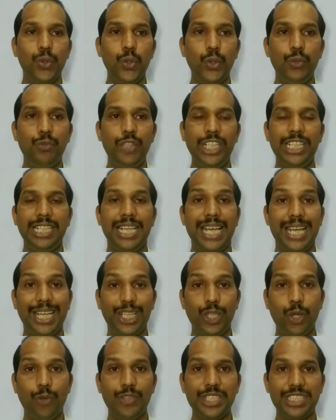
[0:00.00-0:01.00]
goodwill,
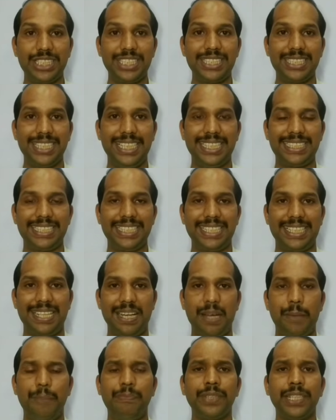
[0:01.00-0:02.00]
allowances,
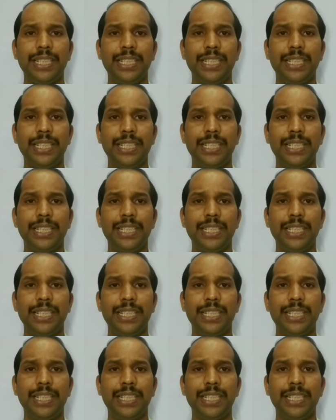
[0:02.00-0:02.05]
etc.